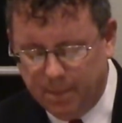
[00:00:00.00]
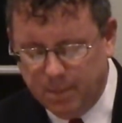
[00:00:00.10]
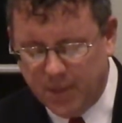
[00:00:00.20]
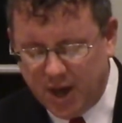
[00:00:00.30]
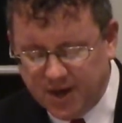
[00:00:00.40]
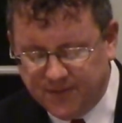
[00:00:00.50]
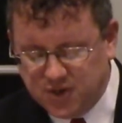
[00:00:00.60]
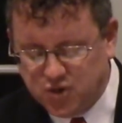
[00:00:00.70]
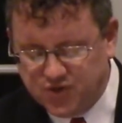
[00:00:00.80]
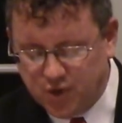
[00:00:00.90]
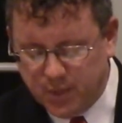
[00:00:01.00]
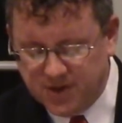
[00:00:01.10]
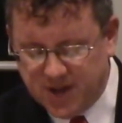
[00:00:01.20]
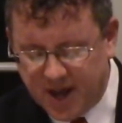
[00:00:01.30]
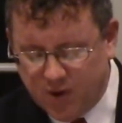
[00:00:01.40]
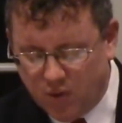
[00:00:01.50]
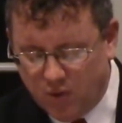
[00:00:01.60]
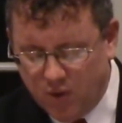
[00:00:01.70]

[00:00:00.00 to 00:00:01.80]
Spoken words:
My unofficial sermon title